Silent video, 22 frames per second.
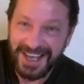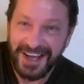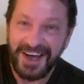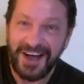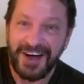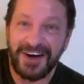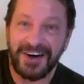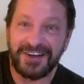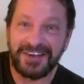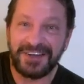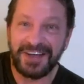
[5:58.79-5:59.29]

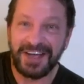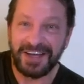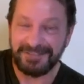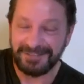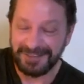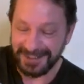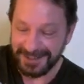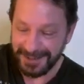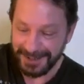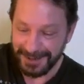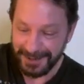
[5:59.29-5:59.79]
All you have
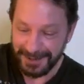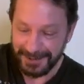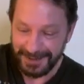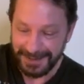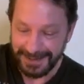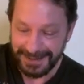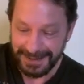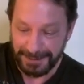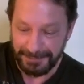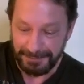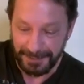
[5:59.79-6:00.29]
to do
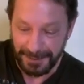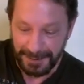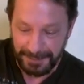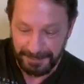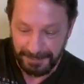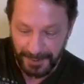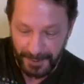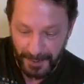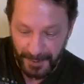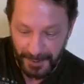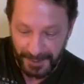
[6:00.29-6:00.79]
is simply
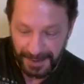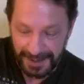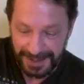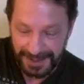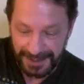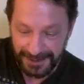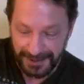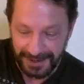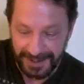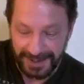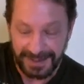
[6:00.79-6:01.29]
pour it
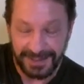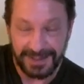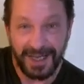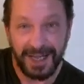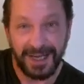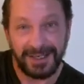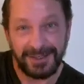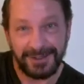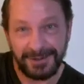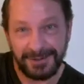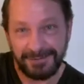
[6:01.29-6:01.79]
in your
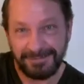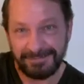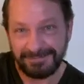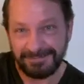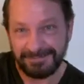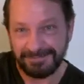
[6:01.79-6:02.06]
container.